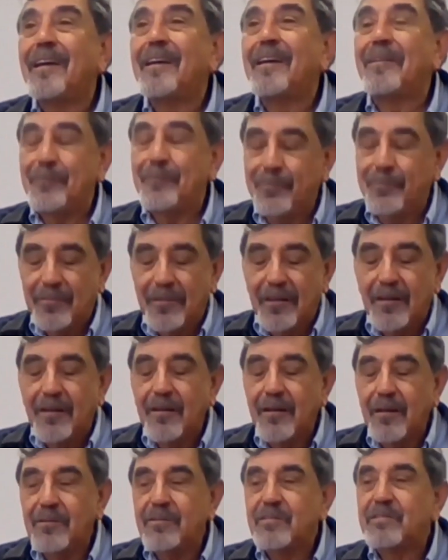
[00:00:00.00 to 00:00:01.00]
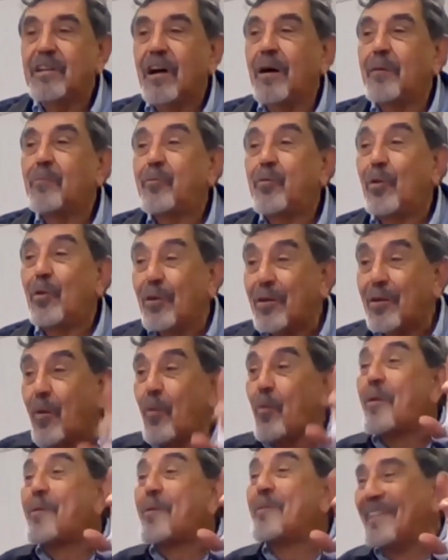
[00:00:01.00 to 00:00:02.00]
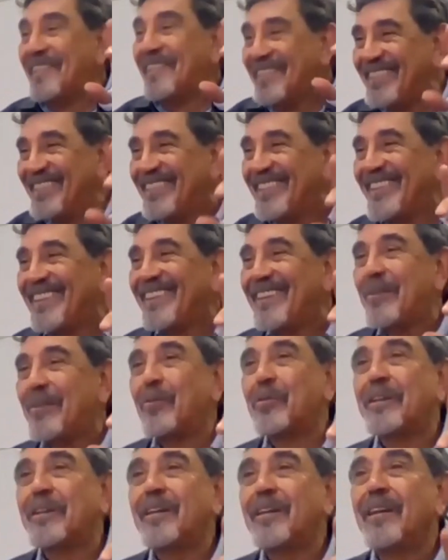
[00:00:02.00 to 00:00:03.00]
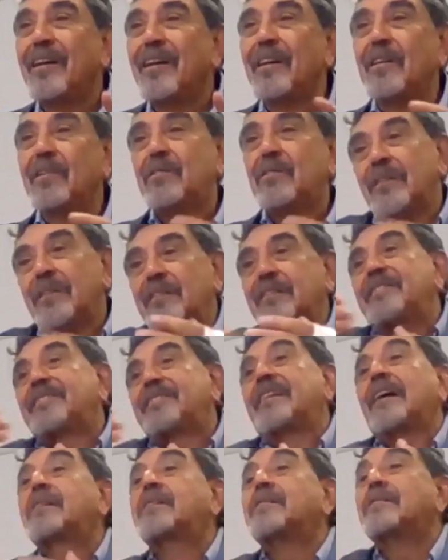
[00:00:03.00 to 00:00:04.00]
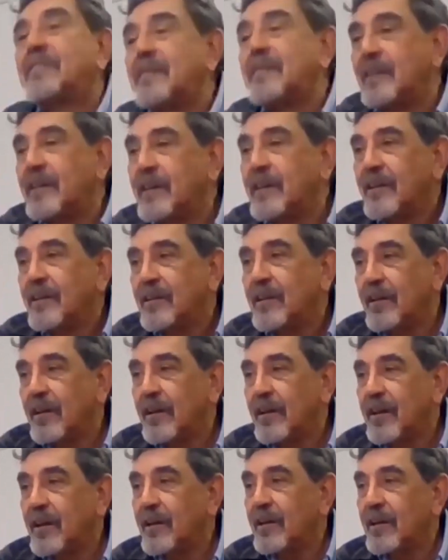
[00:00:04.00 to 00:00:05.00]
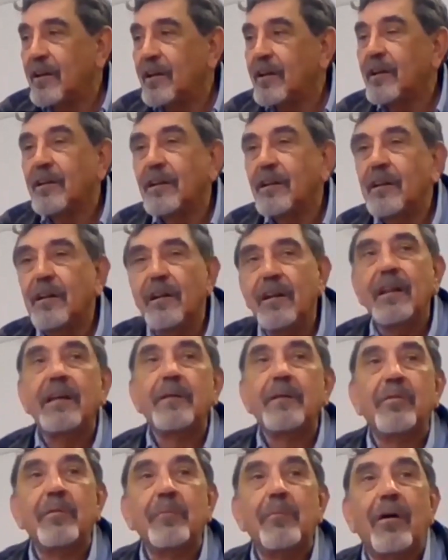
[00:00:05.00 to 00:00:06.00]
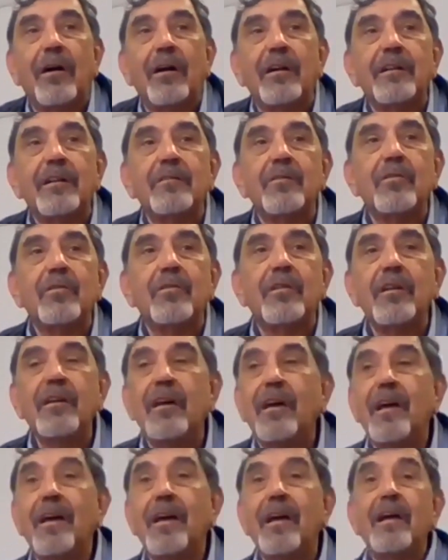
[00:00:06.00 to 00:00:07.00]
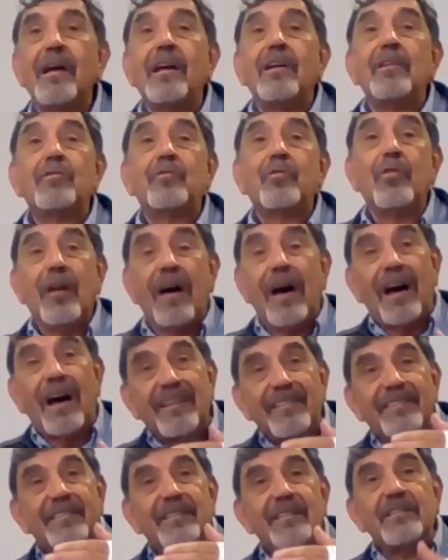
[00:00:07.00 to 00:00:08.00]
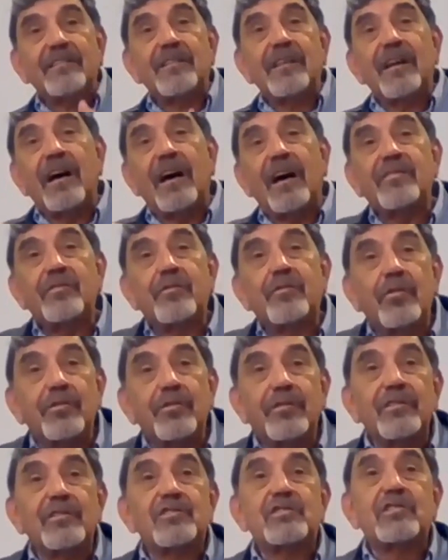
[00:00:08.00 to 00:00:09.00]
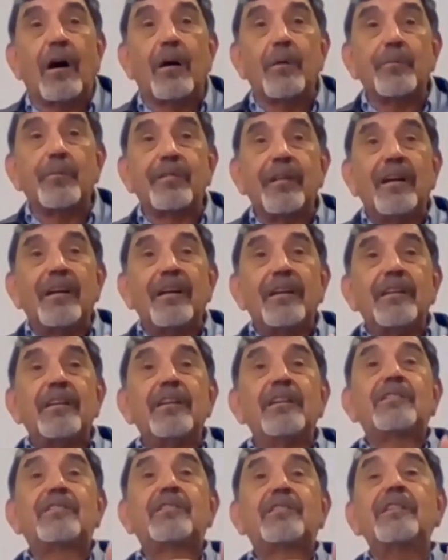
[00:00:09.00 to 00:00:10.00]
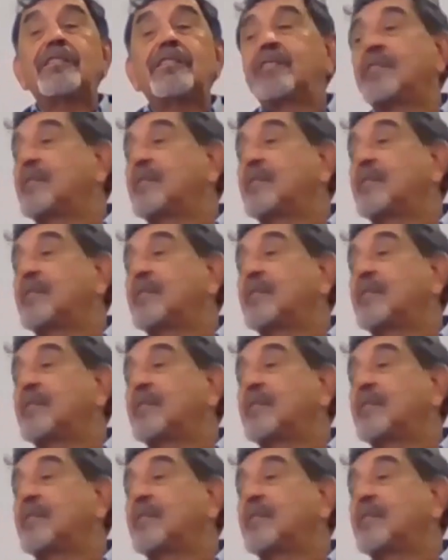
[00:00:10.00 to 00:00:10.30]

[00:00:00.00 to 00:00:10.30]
a job for women. Okay, so in the secondary labor market. Okay, so as certain jobs increase